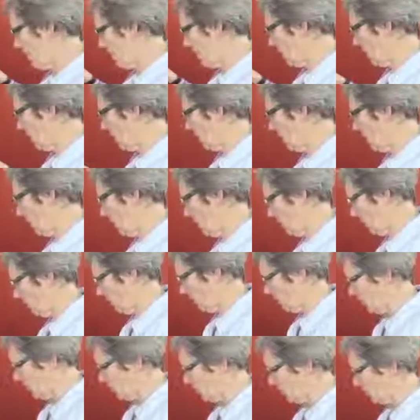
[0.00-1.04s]
setting if you
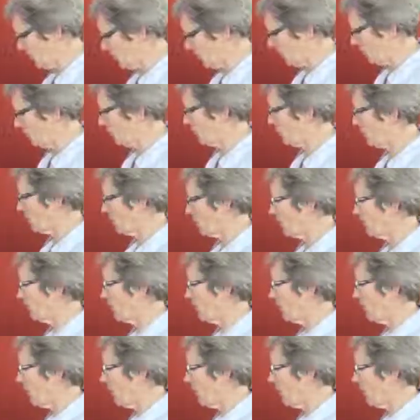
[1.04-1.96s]
get into the menu on it,